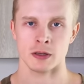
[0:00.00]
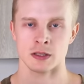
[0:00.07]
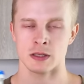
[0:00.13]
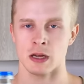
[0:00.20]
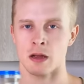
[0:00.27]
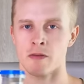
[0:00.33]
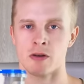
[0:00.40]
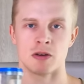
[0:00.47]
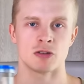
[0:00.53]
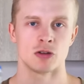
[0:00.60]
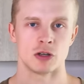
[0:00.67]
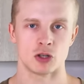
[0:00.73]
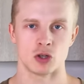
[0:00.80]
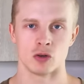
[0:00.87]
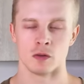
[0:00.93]
It's like a very
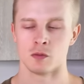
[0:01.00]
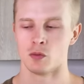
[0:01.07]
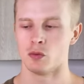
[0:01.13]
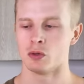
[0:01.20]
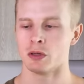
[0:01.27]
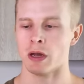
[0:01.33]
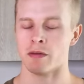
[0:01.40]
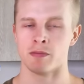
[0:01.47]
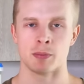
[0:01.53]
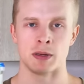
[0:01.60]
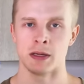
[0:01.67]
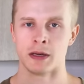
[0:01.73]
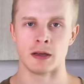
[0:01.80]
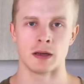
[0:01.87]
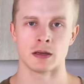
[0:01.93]
traditional food. I've been
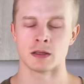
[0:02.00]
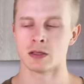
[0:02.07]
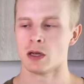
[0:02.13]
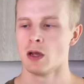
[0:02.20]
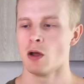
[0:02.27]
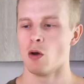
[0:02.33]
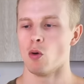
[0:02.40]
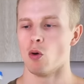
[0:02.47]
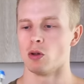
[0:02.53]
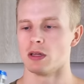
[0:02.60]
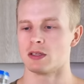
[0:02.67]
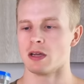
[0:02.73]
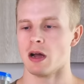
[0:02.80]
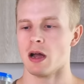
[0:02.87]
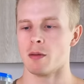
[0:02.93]
eating it all
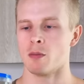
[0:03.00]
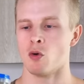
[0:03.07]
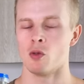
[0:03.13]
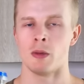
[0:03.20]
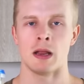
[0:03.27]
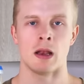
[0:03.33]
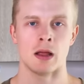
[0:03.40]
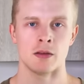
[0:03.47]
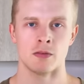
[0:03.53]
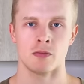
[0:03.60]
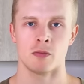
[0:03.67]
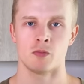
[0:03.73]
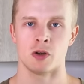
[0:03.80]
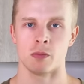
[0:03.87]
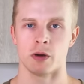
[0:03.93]
the time, all my
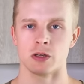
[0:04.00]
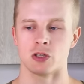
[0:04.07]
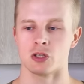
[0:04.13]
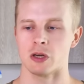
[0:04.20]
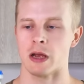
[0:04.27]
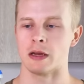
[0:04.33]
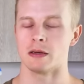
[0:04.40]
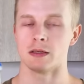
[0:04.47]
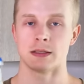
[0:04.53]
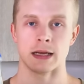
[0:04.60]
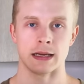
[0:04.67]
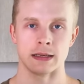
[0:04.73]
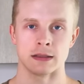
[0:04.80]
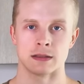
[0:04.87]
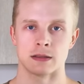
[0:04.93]
life pretty much, and it
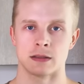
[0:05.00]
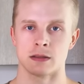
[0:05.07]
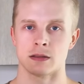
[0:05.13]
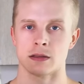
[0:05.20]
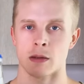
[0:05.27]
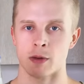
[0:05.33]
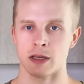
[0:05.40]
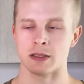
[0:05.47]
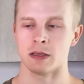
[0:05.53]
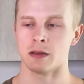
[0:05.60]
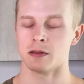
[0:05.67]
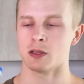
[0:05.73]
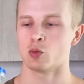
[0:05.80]
tastes amazing.